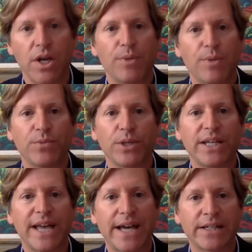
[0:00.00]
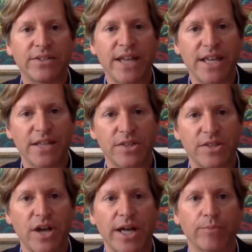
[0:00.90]
but really hadn't taken the
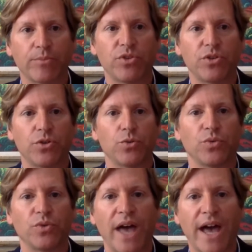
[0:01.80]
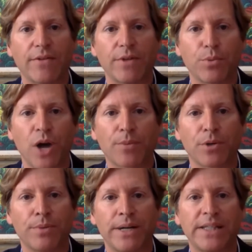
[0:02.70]
time to have a
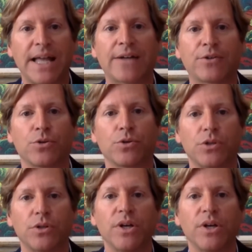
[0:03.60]
proper bilateral